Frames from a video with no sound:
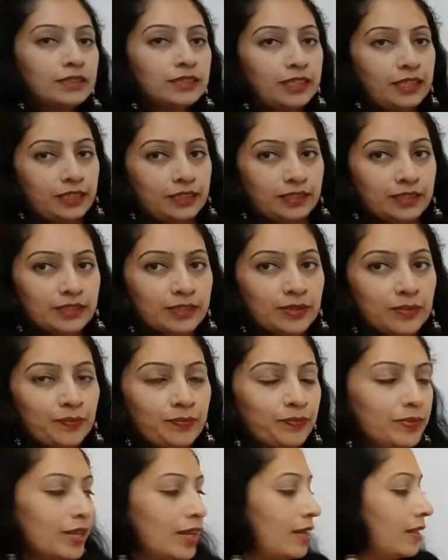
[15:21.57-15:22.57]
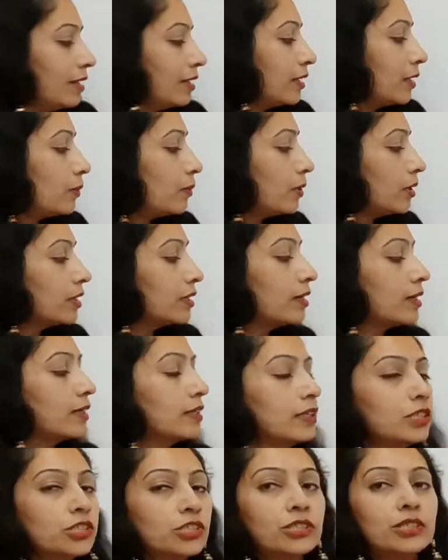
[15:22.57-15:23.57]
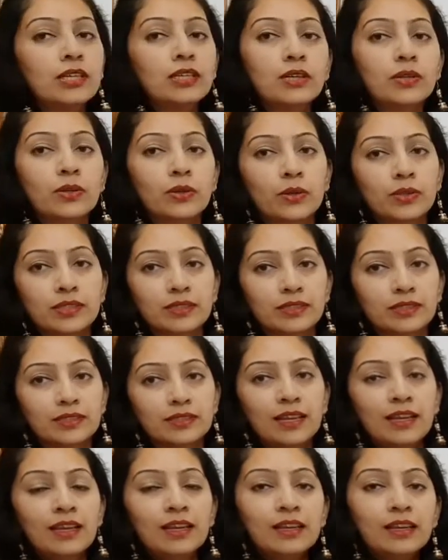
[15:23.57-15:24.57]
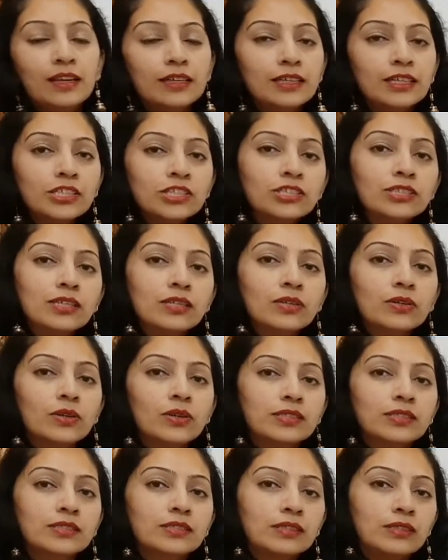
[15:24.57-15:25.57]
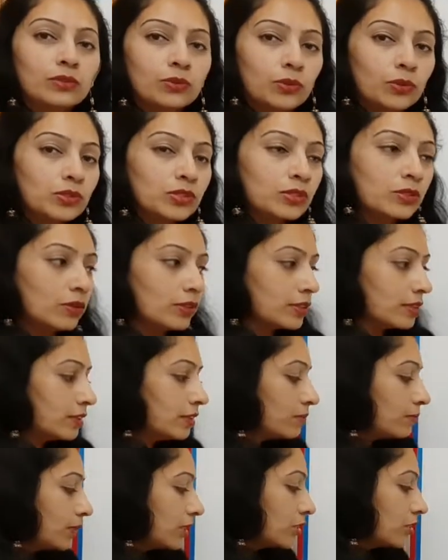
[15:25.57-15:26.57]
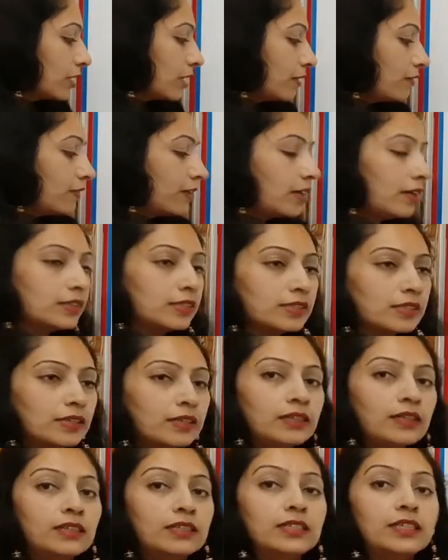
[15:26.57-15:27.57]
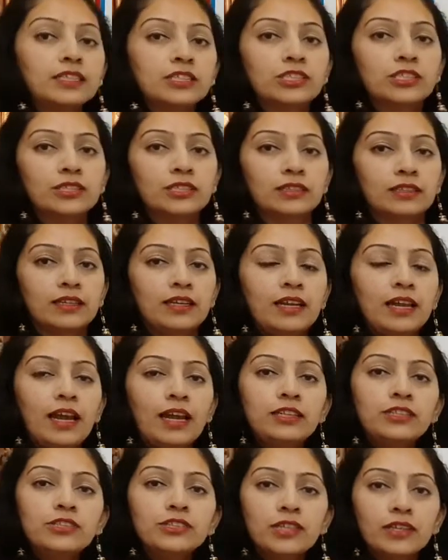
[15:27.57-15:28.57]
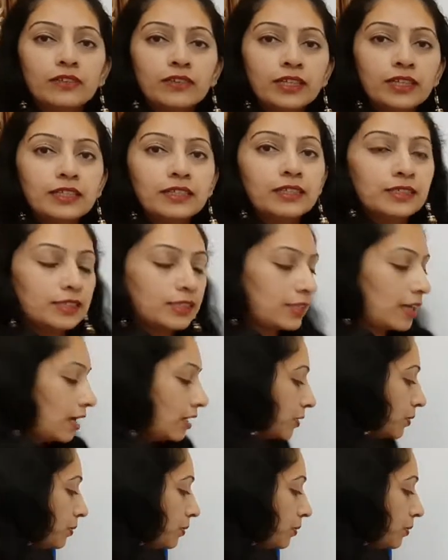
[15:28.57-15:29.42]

tense. Now what are conditional clauses? Conditional clauses are those clauses which give us a condition, and generally they start